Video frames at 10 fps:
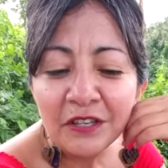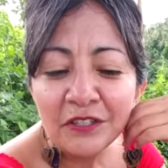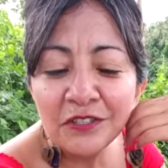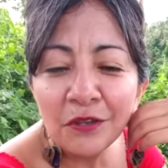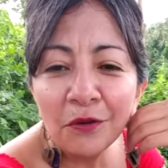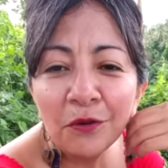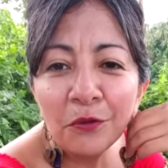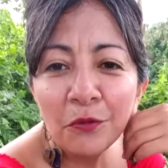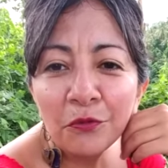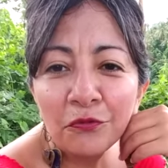
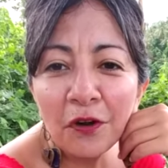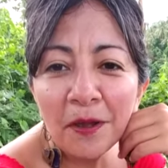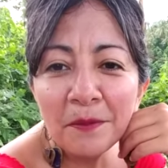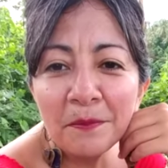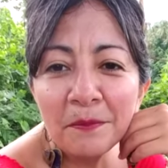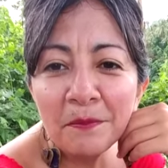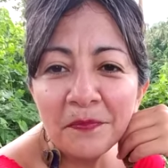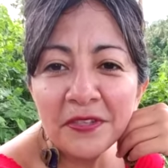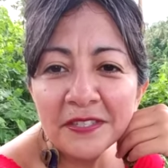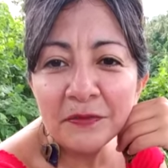So from
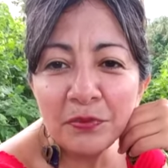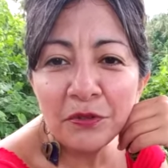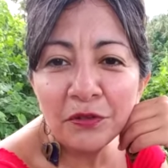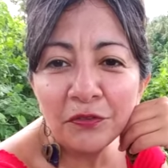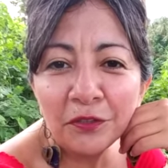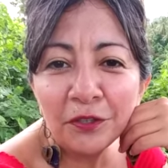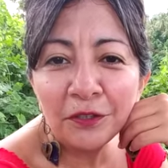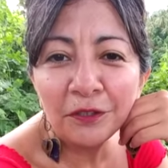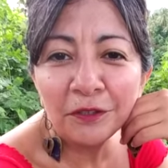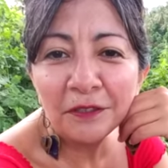this
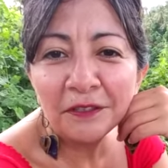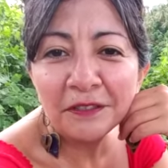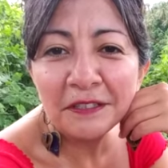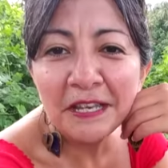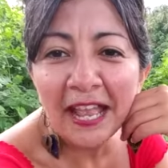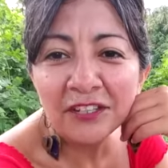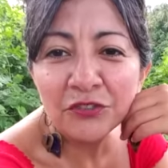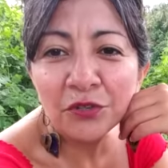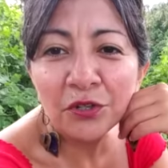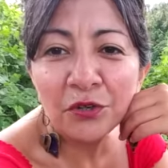beautiful,
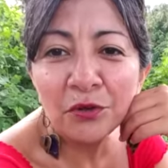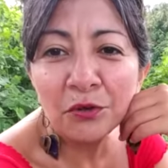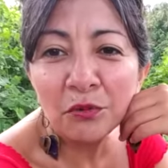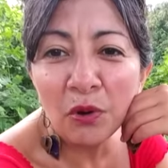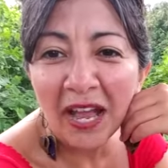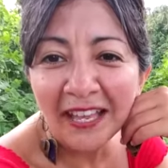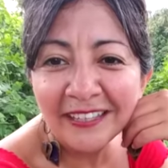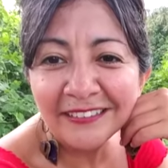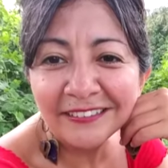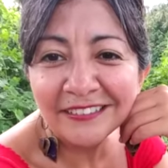natural,
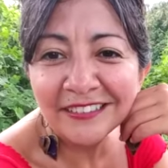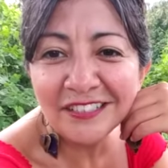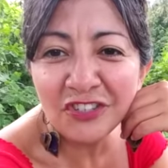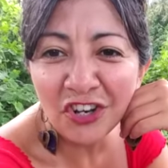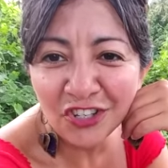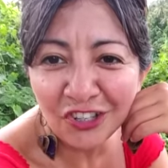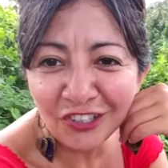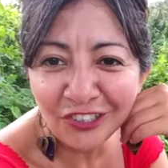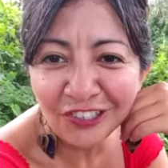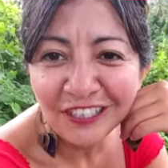wild
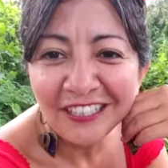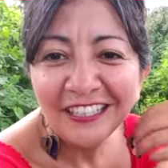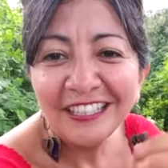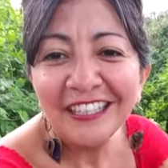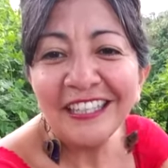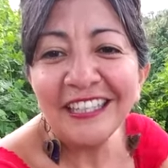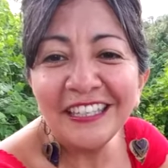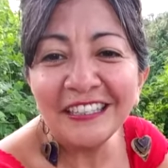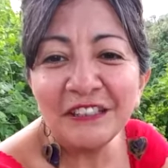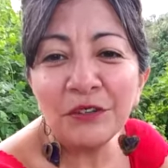jungle
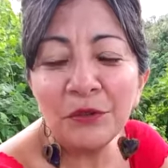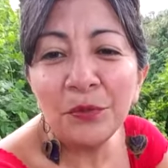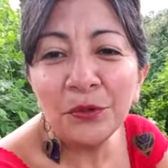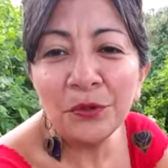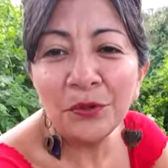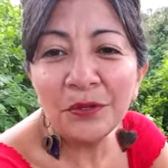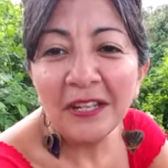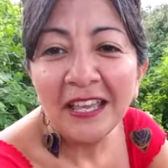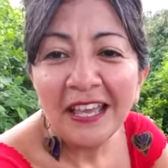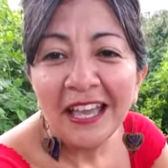in Ubud,
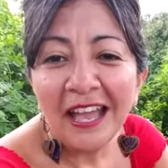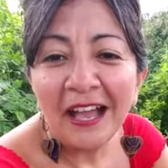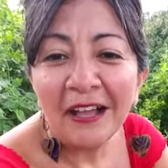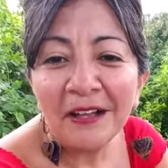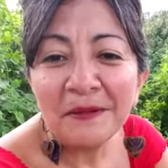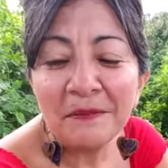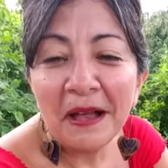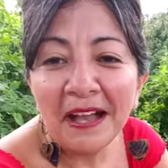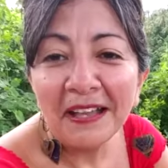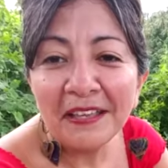I
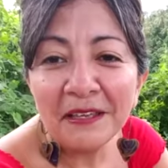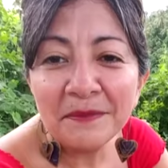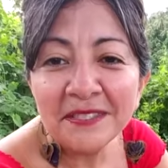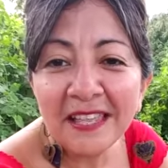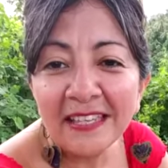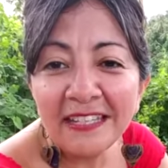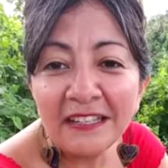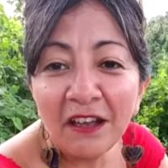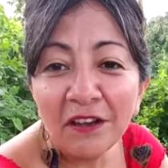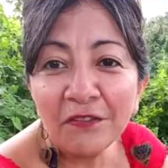am
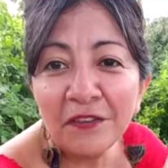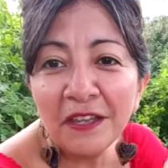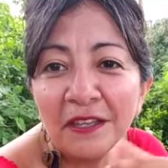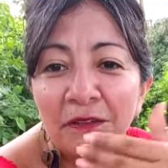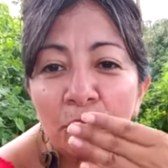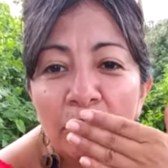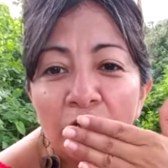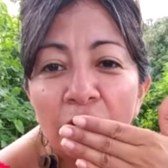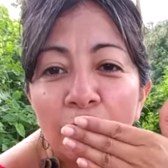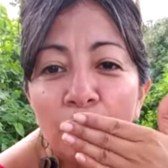signing off and
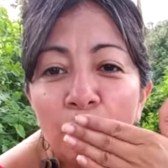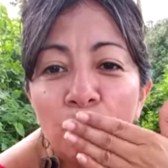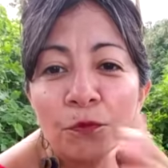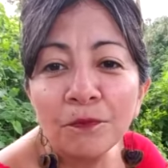wishing you